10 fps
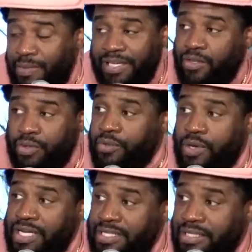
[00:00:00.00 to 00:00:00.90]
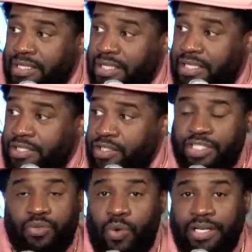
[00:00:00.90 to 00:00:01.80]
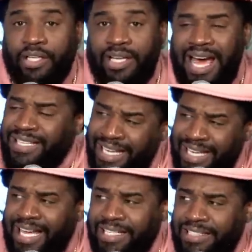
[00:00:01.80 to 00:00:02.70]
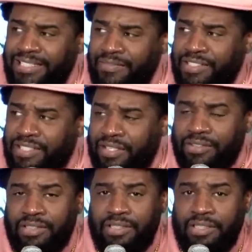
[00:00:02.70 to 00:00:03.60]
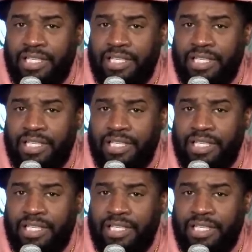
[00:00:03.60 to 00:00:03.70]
Nobody knew who he was. You just wondered how did that guy get a TV show?